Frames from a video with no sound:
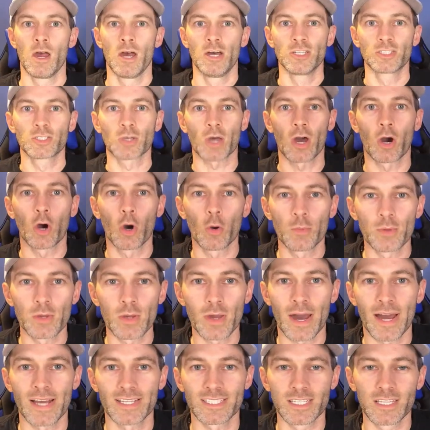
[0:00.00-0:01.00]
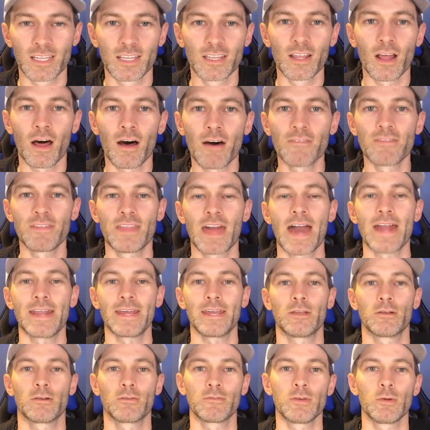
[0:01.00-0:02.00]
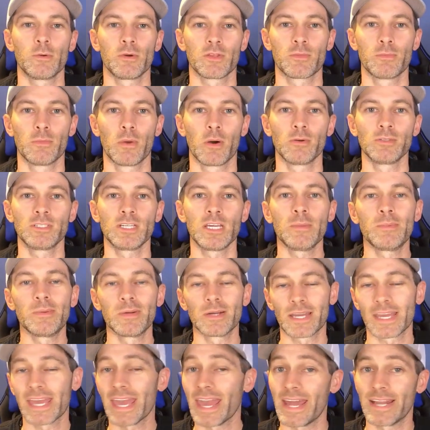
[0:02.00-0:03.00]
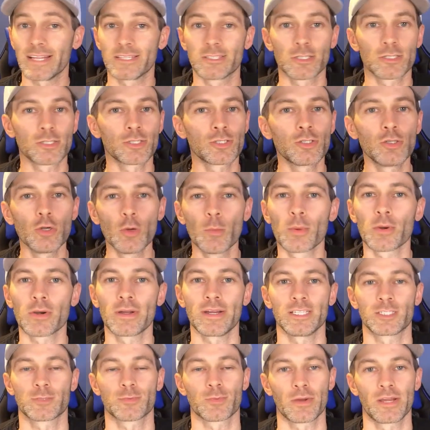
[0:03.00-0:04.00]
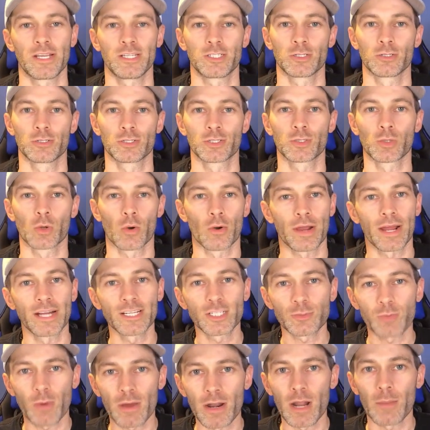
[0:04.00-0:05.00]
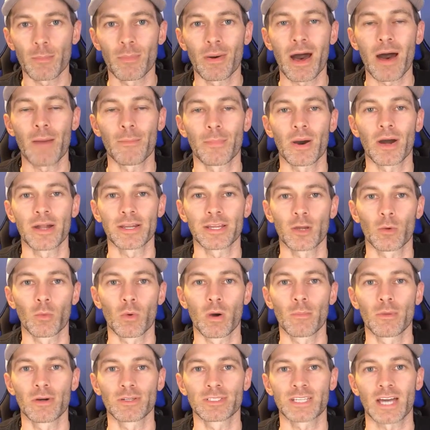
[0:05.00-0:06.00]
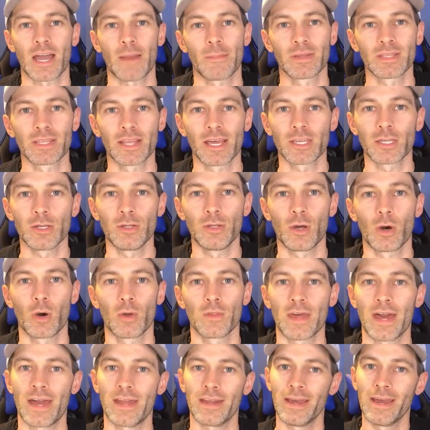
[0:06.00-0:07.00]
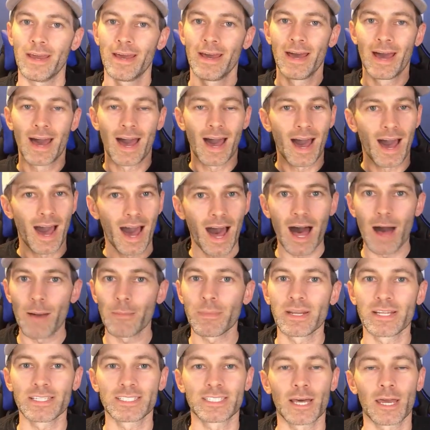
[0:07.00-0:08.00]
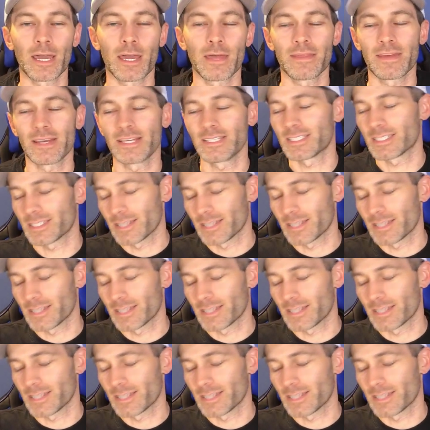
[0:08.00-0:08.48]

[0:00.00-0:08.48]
So I hope you guys loved that interview with Mo Deep. Again, it's a super inspirational story. I just wanted to pop on here one more time and let you know that I'm going to tell you this.